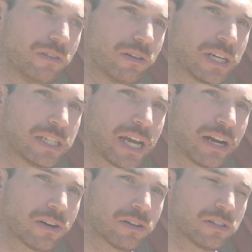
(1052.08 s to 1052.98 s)

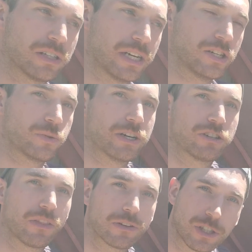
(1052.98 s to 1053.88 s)
containers into each
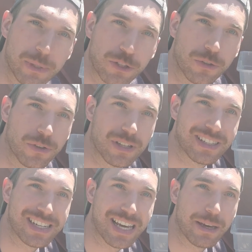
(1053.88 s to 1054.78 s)
other. So make sure they're the
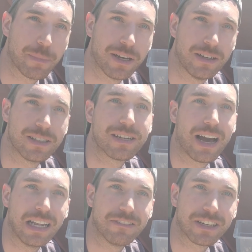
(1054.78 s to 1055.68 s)
same
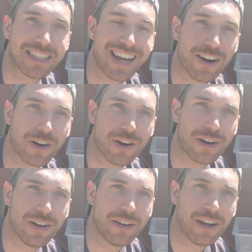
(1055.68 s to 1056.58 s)
style of container,
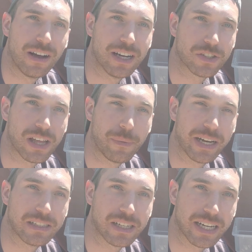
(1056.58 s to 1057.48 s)
so that way
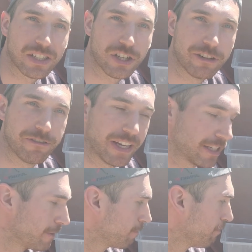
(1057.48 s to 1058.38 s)
it's a nice, good
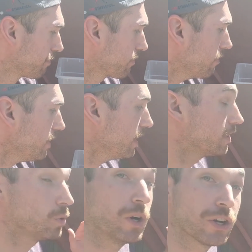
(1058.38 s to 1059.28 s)
fit.
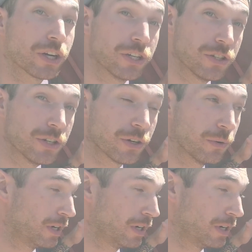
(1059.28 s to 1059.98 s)
And so what you're gonna do